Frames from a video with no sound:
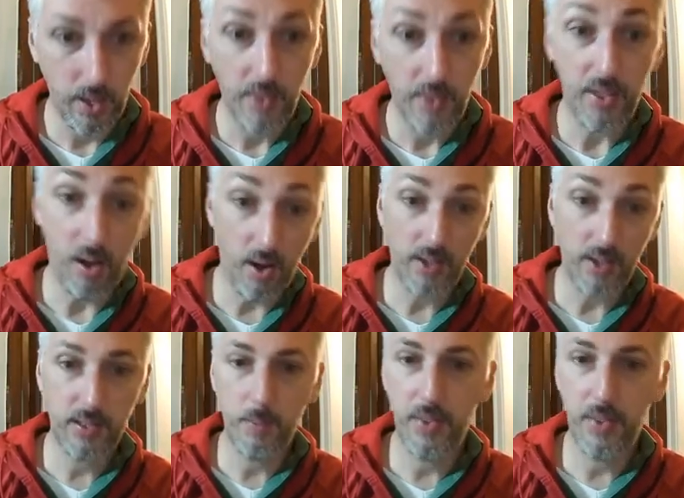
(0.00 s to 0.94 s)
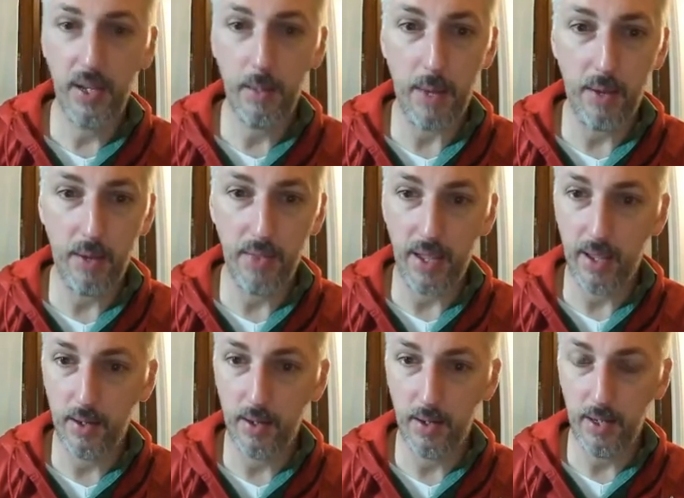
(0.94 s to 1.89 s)
The awesome thing about
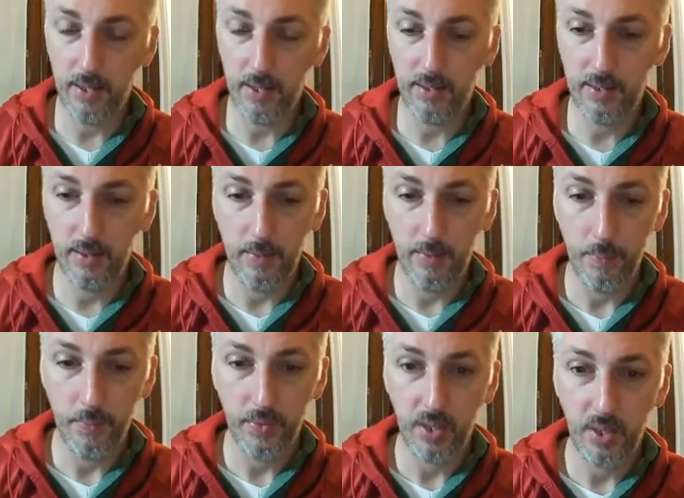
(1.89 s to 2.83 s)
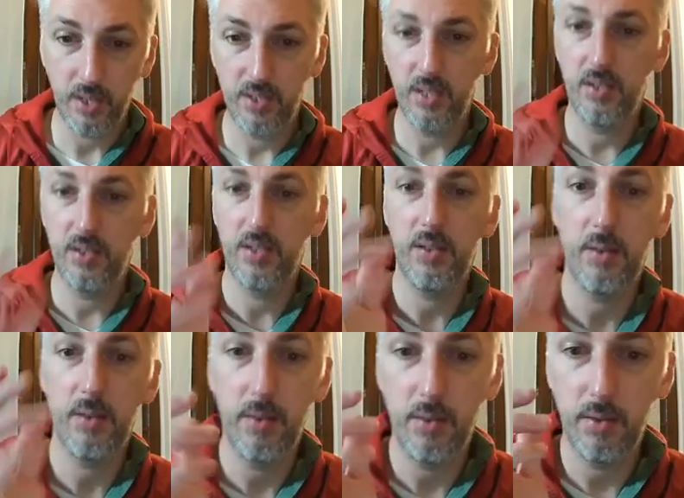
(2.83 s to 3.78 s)
that is since
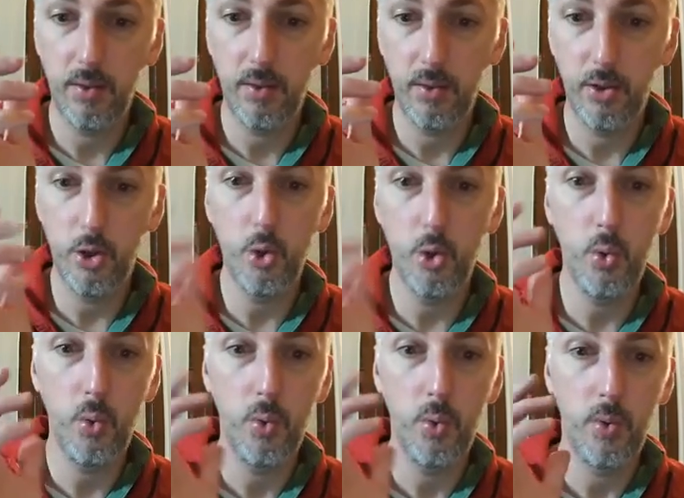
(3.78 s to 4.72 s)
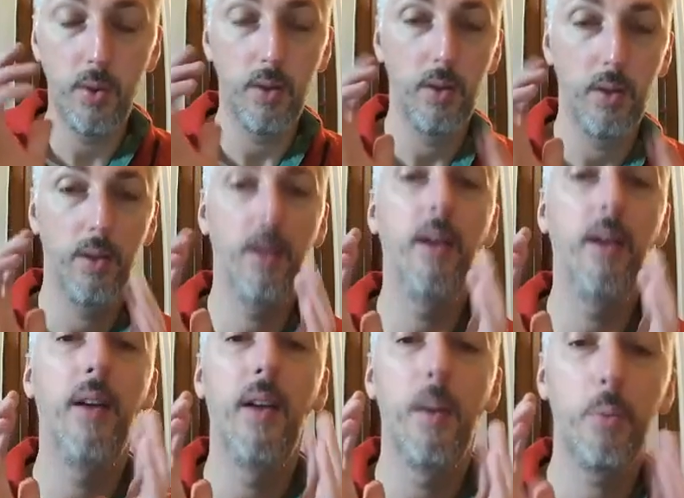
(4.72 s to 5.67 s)
you
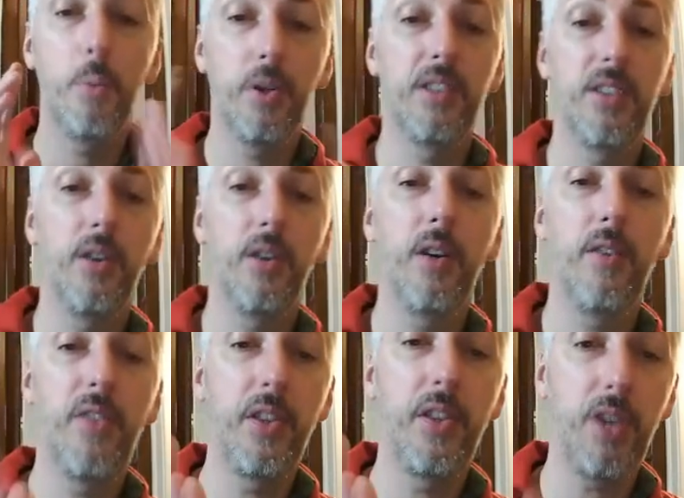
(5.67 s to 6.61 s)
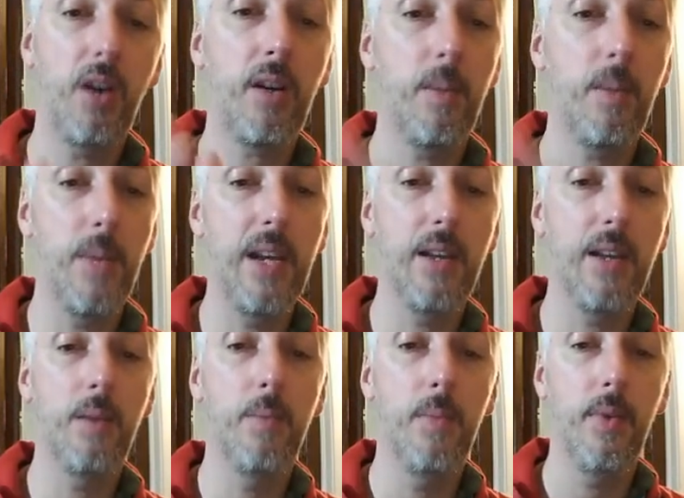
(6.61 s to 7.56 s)
preserve the dark,
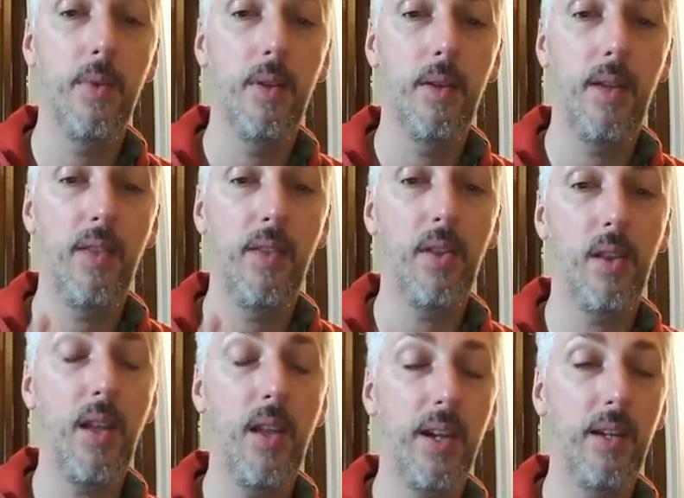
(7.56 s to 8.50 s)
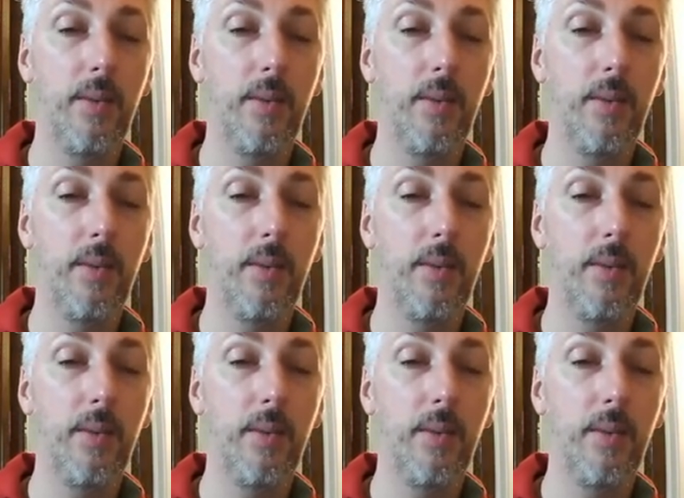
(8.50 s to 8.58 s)
medium, and the light,